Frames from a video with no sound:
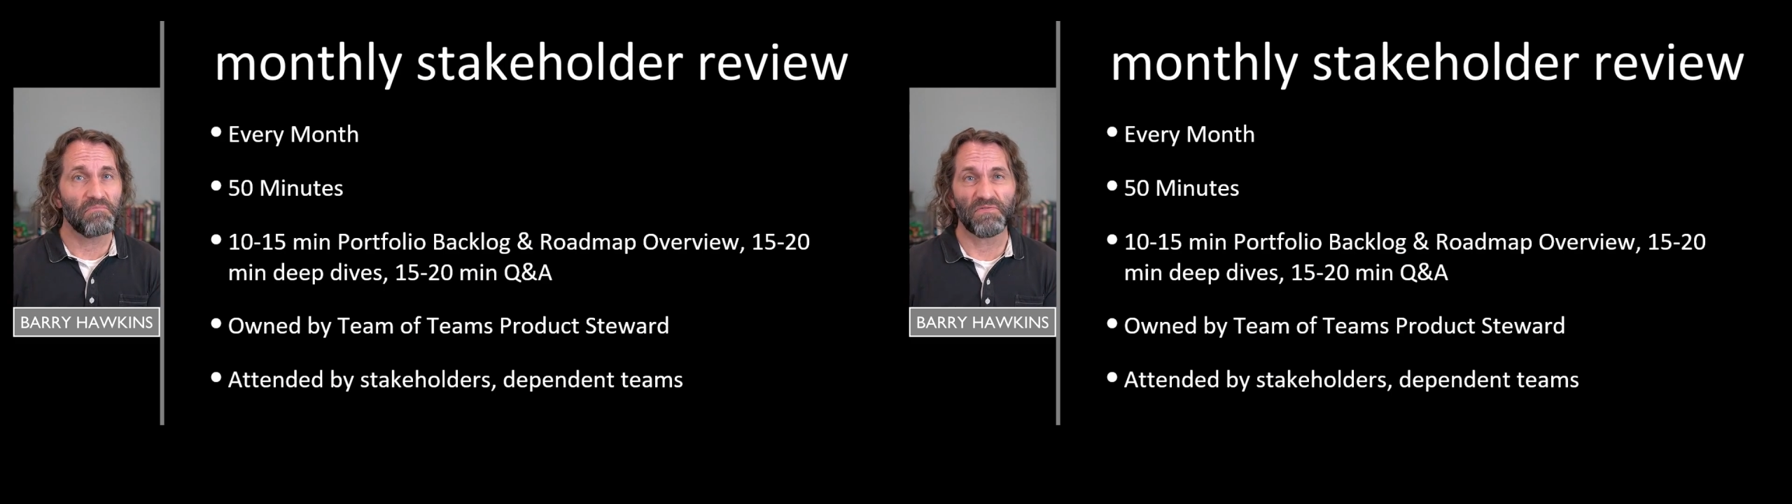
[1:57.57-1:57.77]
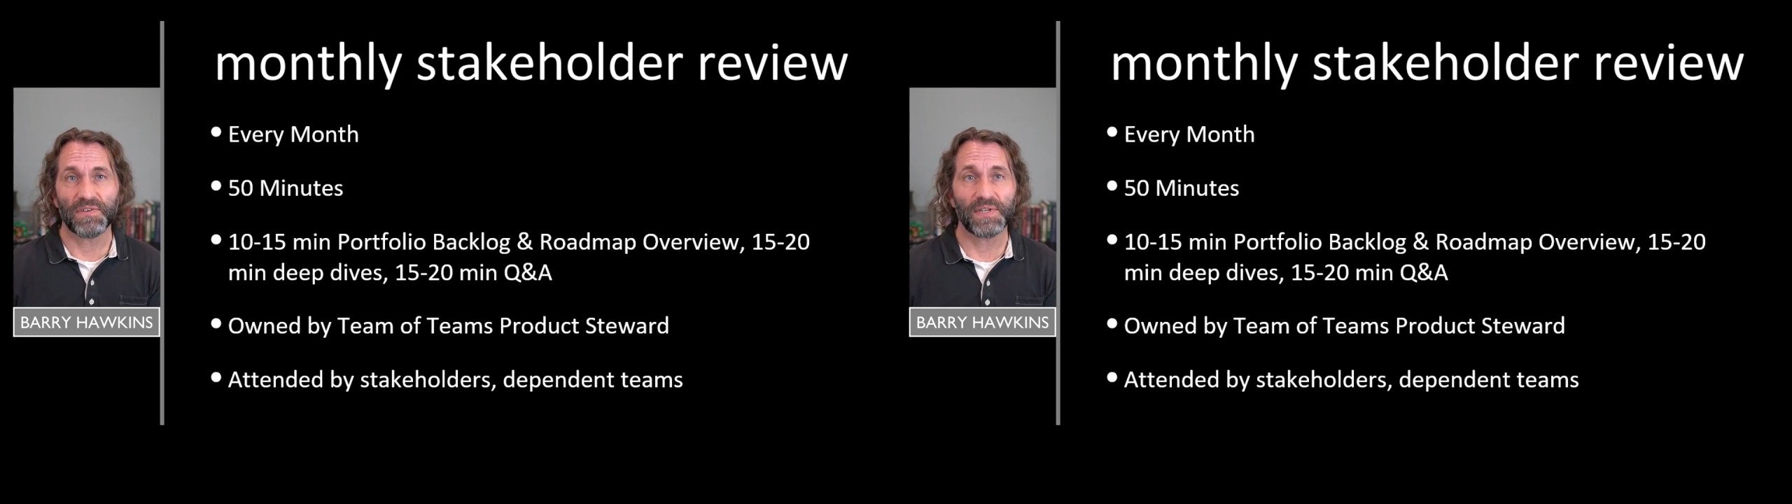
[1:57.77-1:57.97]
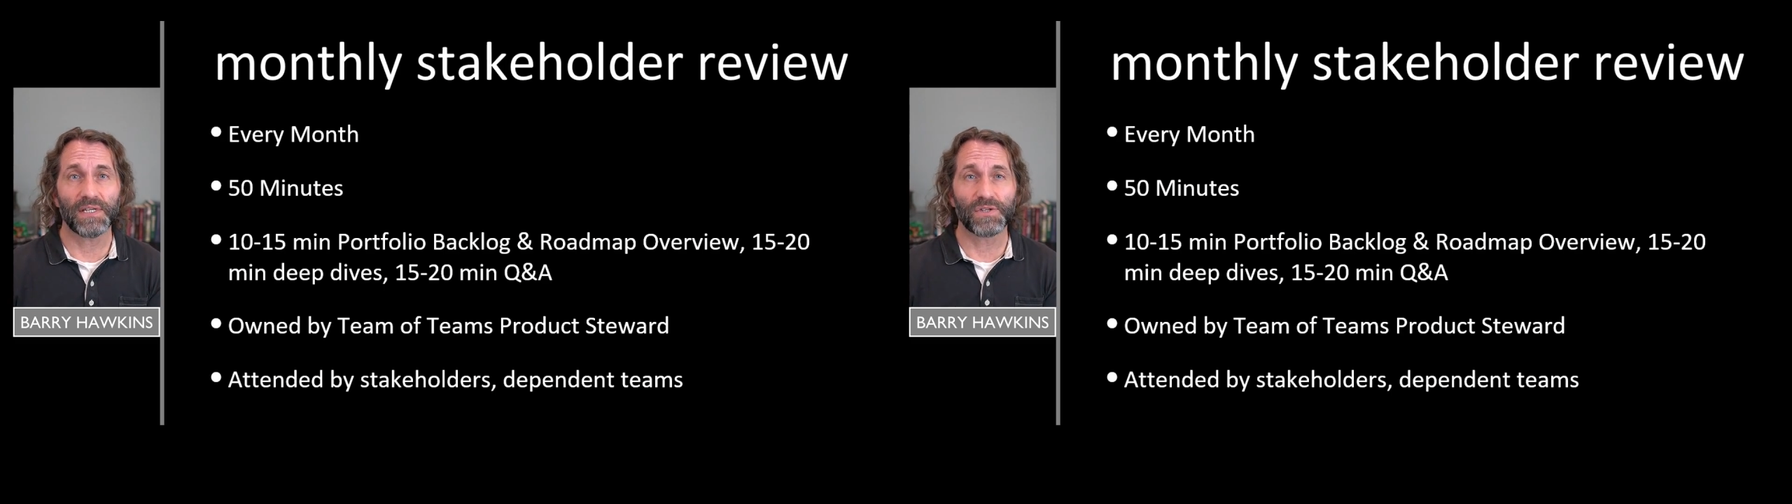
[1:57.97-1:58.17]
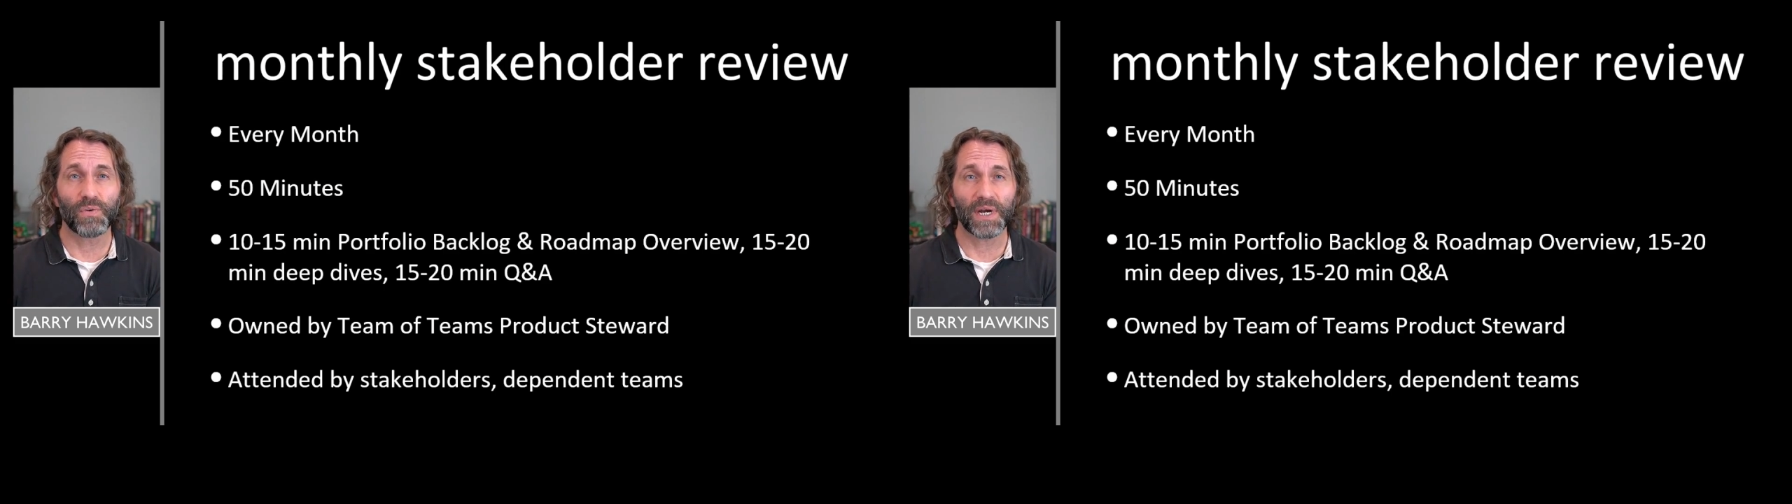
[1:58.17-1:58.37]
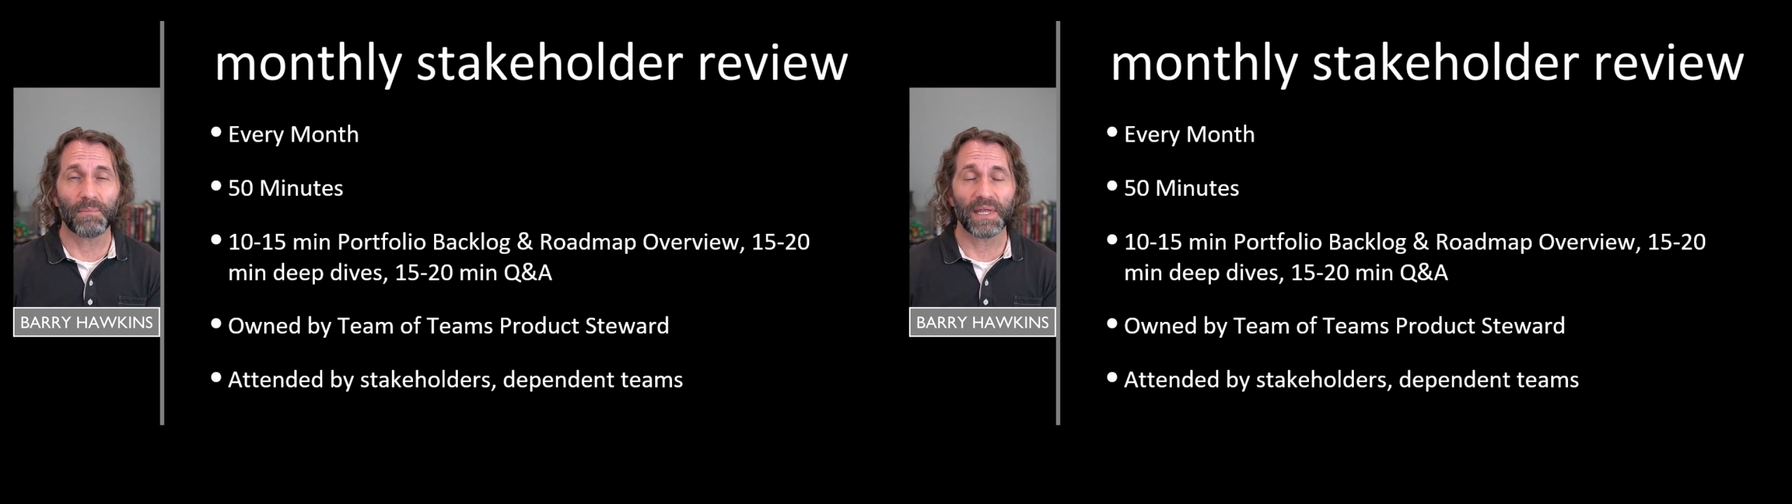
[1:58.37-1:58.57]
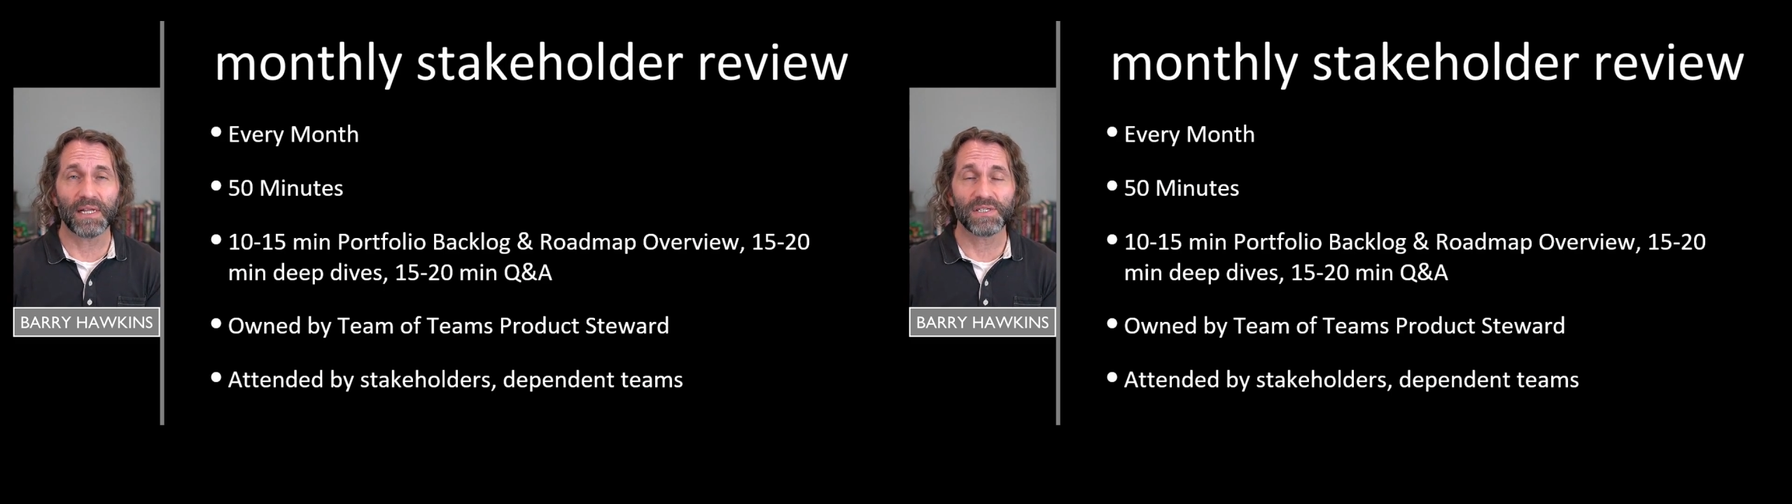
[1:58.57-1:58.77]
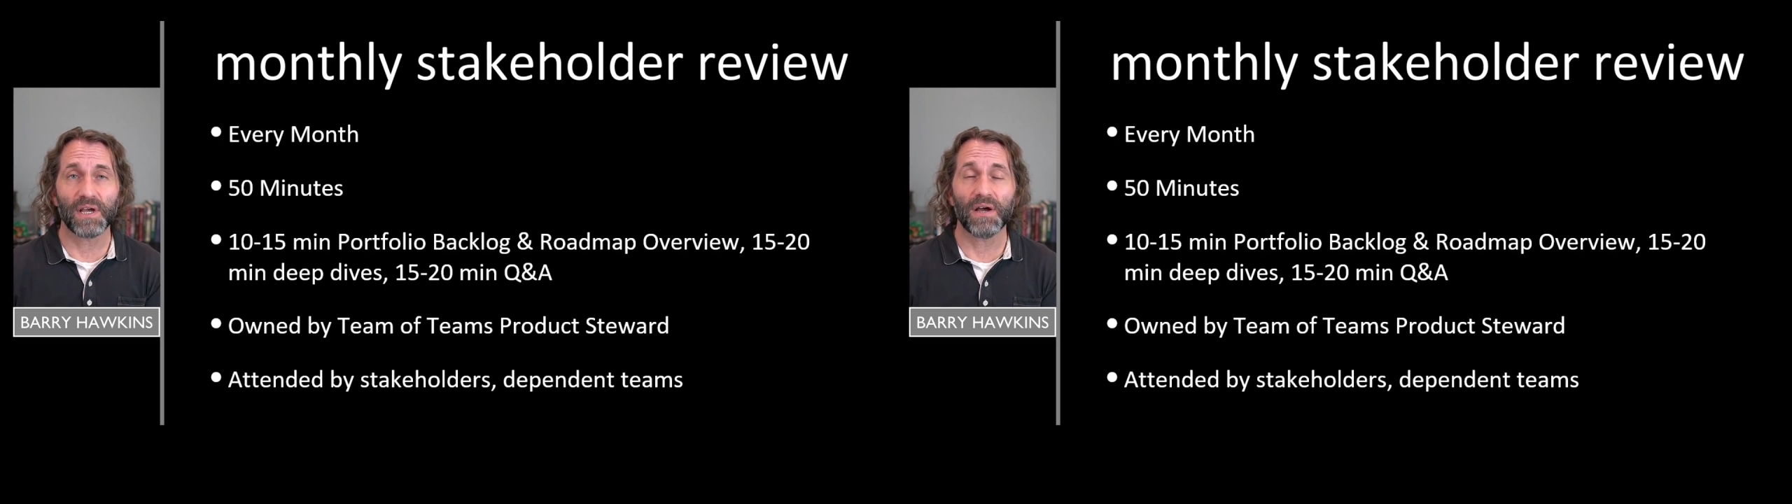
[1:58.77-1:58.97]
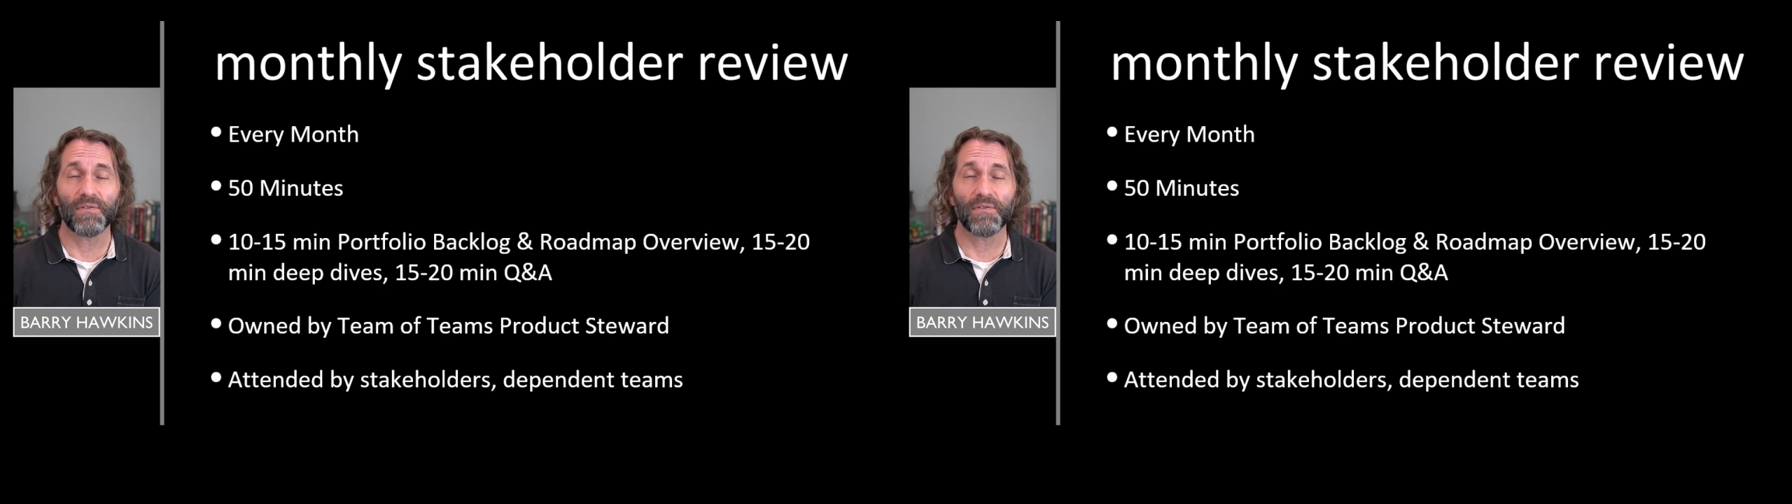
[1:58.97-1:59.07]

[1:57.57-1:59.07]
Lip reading: 15 to 20 minutes